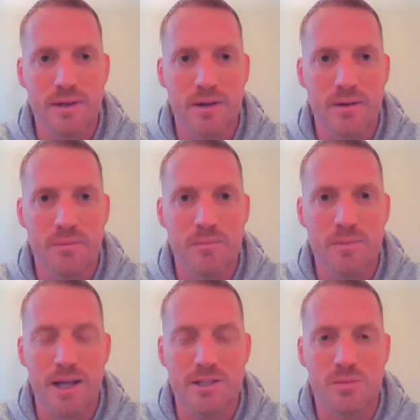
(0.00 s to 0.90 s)
you know,
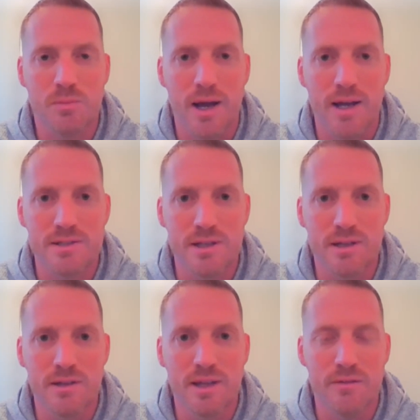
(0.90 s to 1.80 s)
not surprised that,
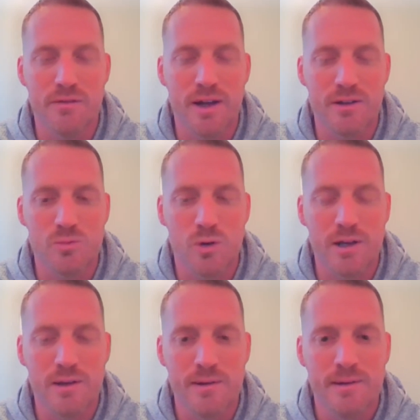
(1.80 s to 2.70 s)
that he found his way.